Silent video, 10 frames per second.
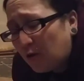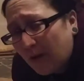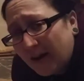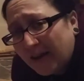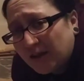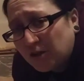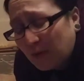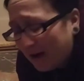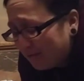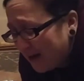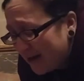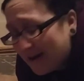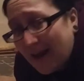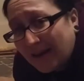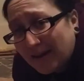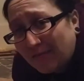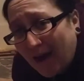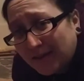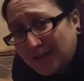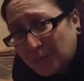a way to get you out of that negative
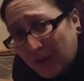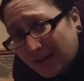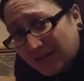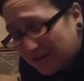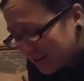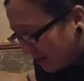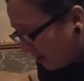headspace.